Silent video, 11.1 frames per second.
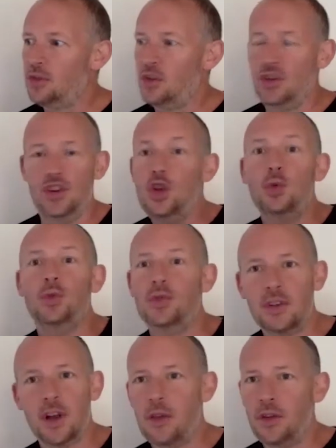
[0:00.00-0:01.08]

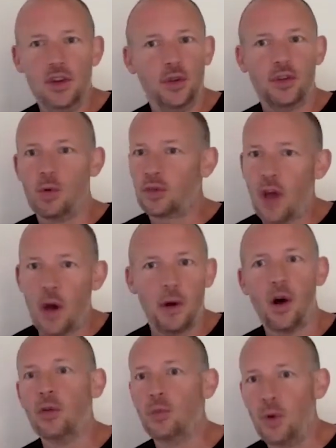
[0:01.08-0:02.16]
news of what's going
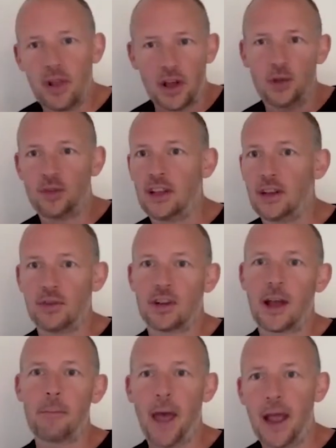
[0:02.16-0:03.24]
on with, like you say, different
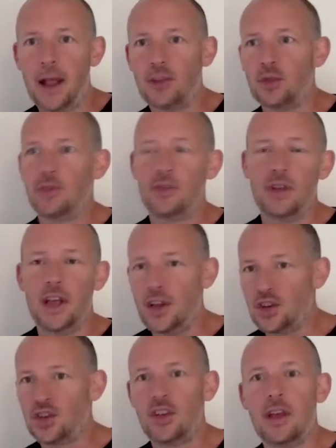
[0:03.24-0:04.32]
campaigns or different
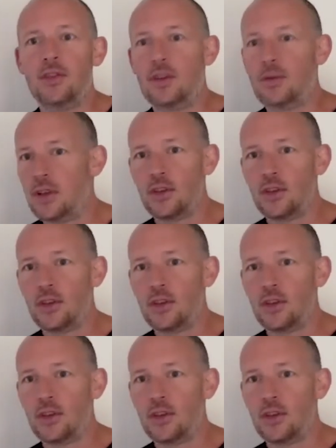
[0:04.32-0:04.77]
initiatives, different things